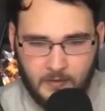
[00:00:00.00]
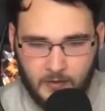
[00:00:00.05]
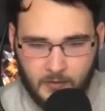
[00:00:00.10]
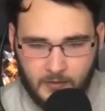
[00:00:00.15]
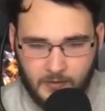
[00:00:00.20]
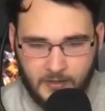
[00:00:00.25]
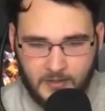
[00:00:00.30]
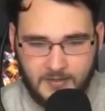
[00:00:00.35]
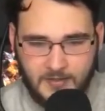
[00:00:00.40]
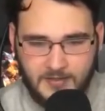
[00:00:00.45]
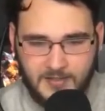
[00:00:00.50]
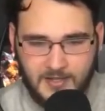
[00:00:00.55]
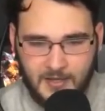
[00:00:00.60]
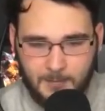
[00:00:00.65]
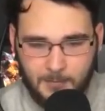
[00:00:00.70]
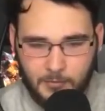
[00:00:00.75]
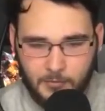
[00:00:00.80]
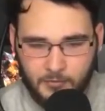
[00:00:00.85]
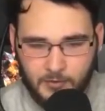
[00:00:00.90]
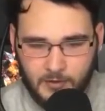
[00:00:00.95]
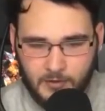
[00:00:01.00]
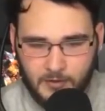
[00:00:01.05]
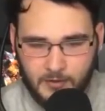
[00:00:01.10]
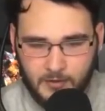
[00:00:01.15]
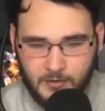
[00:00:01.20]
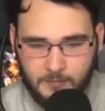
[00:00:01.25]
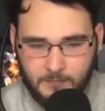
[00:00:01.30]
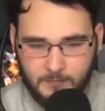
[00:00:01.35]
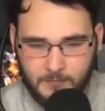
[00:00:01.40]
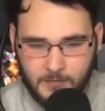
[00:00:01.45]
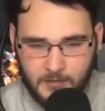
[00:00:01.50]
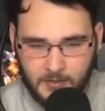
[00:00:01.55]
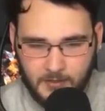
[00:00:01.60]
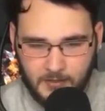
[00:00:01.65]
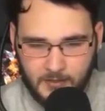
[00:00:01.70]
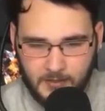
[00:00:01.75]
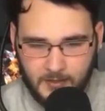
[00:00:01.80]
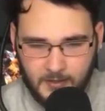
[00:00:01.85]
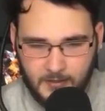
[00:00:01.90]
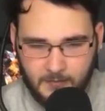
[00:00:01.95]
Okay, it's a temple run kind
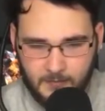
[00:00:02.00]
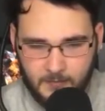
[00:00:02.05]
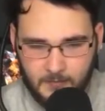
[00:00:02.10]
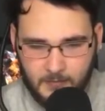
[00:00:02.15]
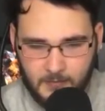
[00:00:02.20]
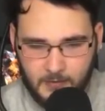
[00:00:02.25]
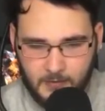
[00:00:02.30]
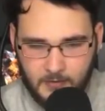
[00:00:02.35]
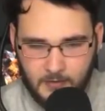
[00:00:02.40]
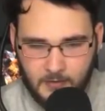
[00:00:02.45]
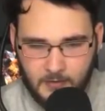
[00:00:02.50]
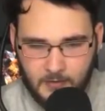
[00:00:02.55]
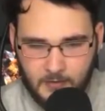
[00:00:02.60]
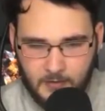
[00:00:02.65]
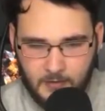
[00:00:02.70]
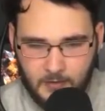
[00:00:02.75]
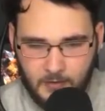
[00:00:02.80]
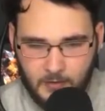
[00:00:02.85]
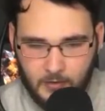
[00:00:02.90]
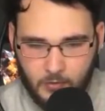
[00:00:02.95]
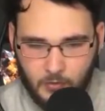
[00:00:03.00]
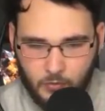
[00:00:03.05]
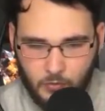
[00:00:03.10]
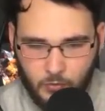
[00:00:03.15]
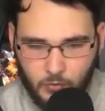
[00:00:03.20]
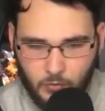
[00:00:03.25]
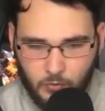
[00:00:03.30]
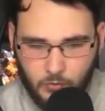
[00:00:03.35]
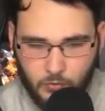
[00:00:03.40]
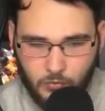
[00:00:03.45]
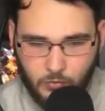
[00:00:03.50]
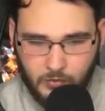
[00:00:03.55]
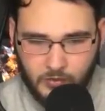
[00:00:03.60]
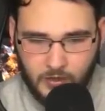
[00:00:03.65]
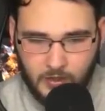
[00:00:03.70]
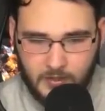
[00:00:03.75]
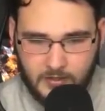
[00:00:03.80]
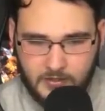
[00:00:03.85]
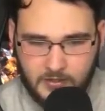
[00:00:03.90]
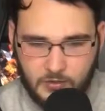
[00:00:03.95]
of game. Ooh,
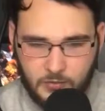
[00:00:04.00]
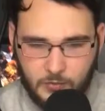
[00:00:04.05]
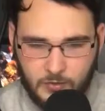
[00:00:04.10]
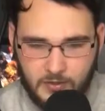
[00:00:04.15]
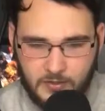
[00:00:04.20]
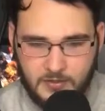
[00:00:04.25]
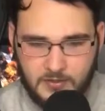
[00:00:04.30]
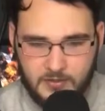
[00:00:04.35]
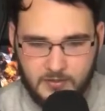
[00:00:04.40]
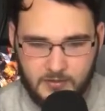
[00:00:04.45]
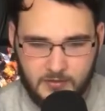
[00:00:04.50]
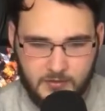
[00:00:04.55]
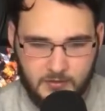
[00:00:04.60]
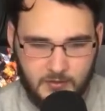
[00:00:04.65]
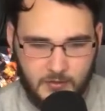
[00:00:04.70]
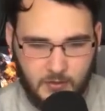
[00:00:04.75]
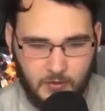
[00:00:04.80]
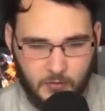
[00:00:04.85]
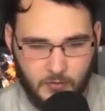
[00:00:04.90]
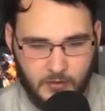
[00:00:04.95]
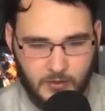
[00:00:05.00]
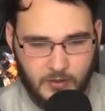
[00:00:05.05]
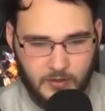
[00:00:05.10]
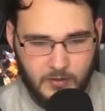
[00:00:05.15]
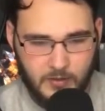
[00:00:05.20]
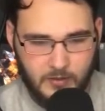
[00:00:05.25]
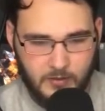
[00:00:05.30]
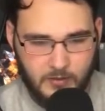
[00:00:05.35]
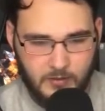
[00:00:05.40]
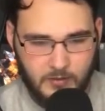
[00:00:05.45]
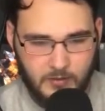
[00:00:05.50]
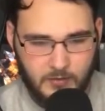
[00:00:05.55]
nice twist. Okay.